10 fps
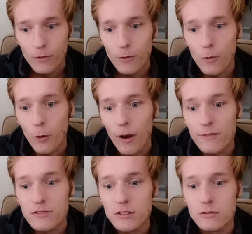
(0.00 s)
or
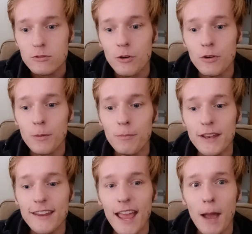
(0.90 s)
I've just grown a
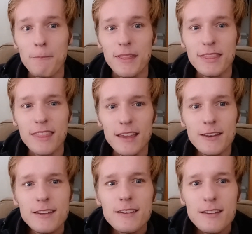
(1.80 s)
bit
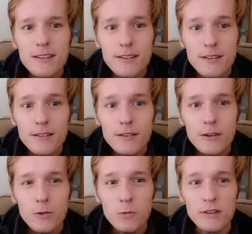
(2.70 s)
apathetic
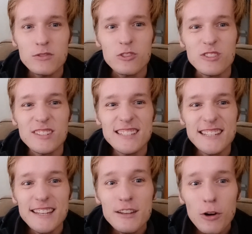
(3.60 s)
with just
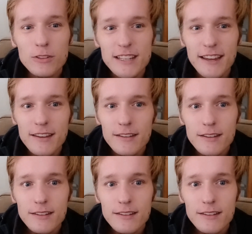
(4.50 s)
sitting all day.